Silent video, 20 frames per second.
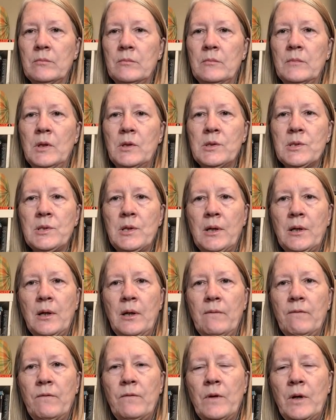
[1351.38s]
looks like
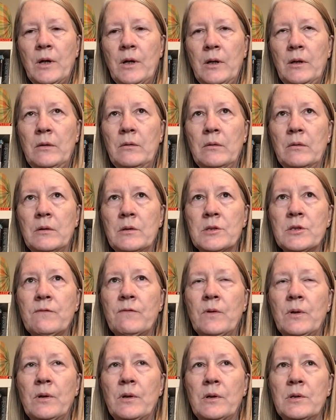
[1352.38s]
I'm fine as
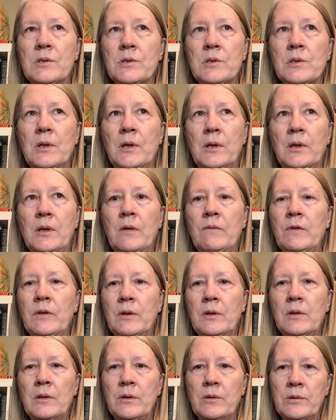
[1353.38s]
far as like given the
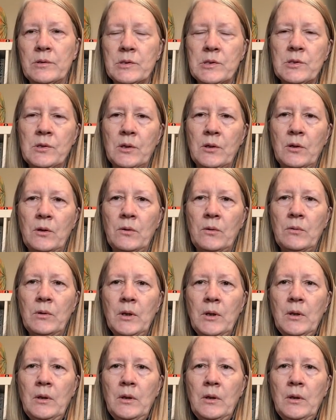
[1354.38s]
clearance to go.